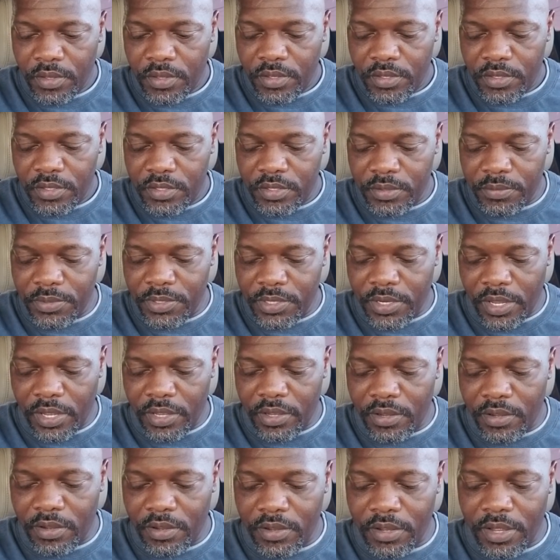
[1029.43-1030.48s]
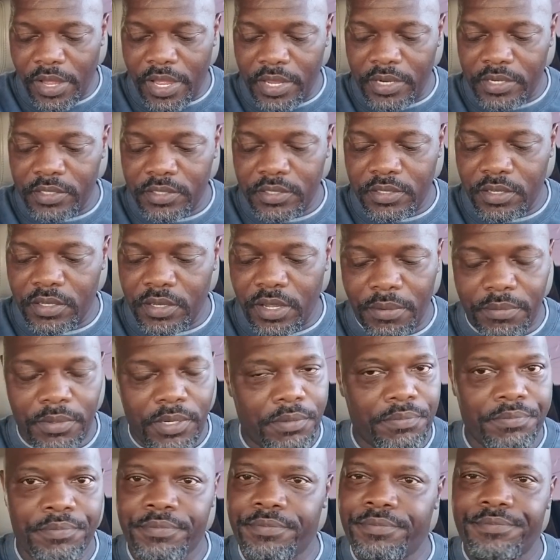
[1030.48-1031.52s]
She be like, oh, how this look? I be
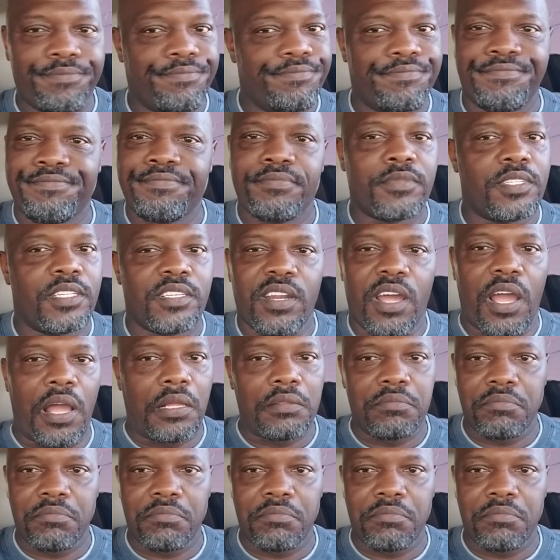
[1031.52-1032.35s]
like, nah.